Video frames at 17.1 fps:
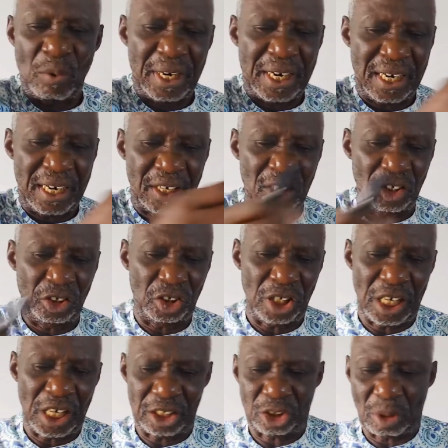we can
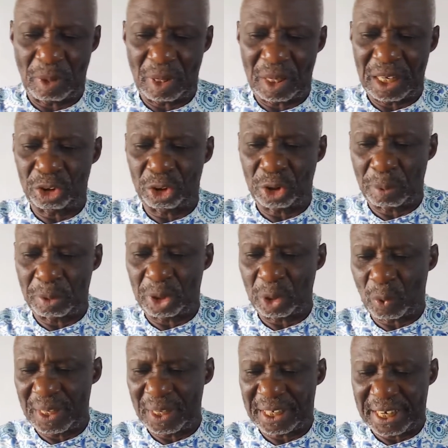consider some other
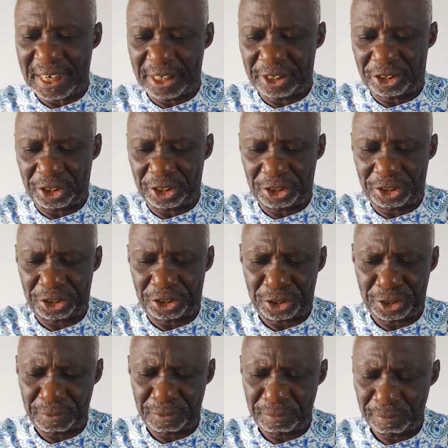subsequent
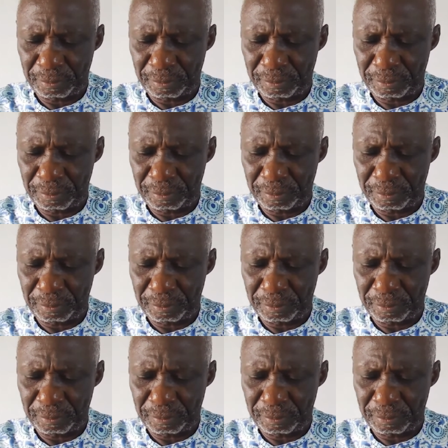cases.